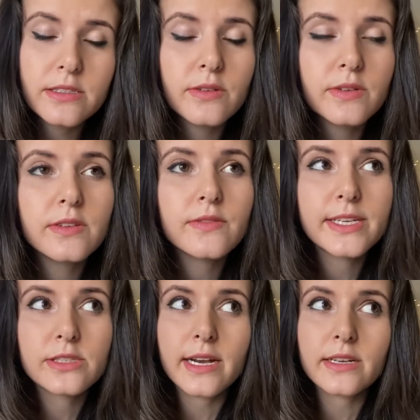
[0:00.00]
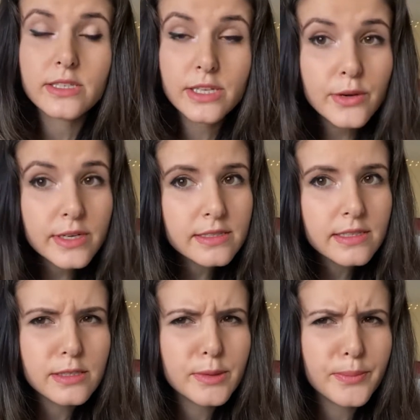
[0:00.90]
So in facial action coding
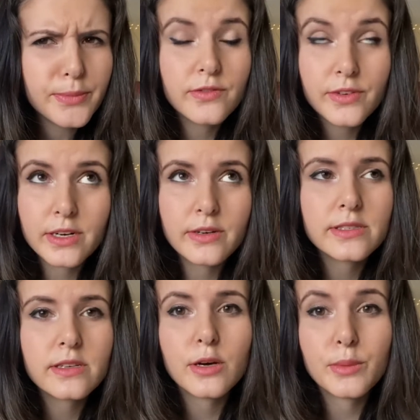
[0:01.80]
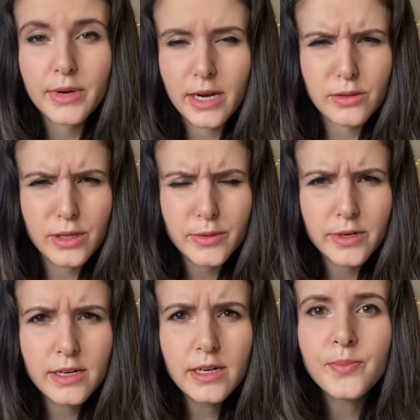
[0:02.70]
system, furrow is called brow
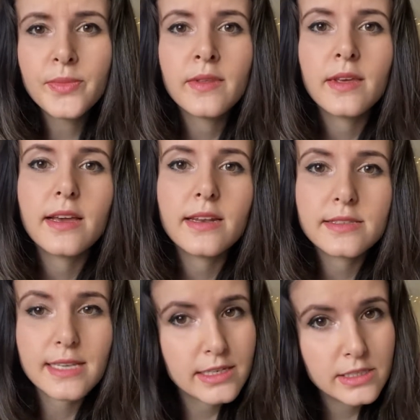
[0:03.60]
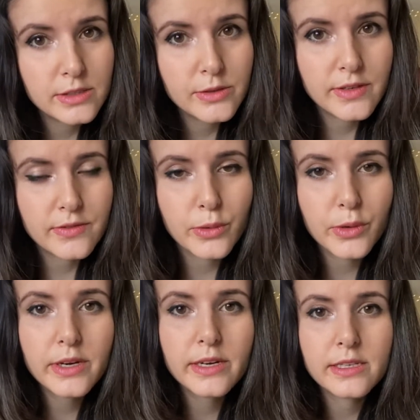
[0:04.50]
lowerer, and it's action unit
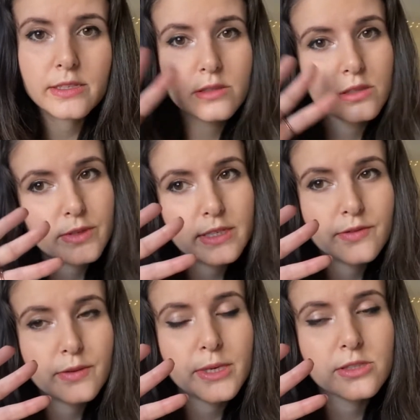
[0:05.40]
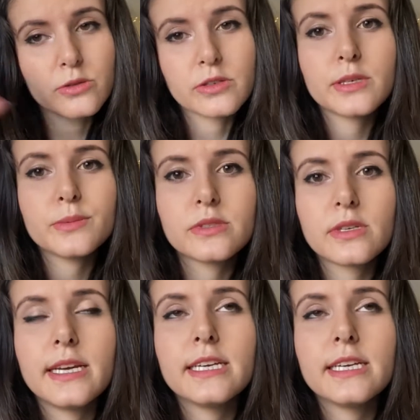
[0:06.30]
4, and it uses three different muscle groups.